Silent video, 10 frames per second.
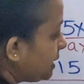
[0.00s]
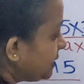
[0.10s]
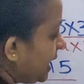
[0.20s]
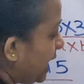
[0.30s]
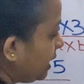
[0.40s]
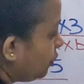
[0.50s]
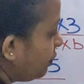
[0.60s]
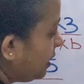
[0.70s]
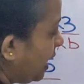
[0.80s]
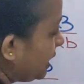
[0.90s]
plus 8,
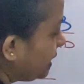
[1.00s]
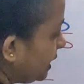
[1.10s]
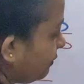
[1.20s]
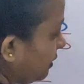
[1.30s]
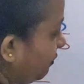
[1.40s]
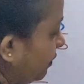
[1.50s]
you will write it the